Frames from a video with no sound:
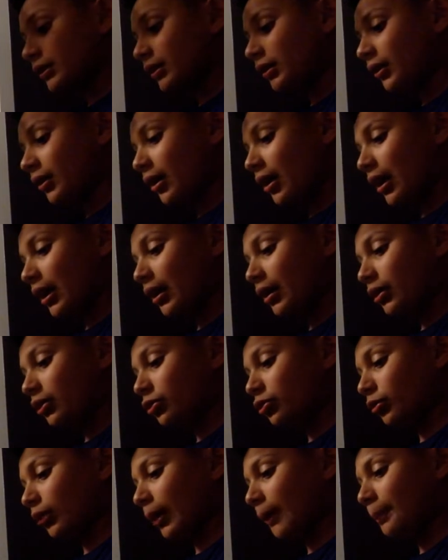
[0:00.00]

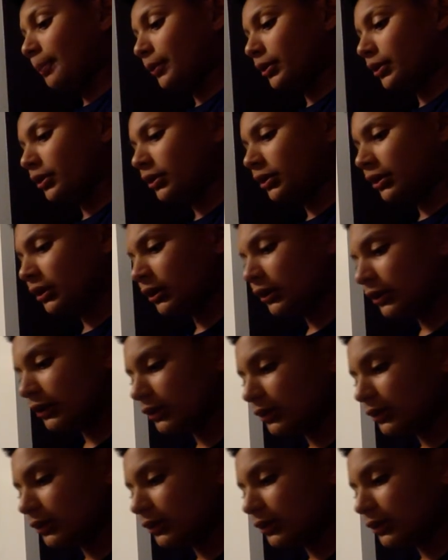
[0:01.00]
Swampert, Swampert EX.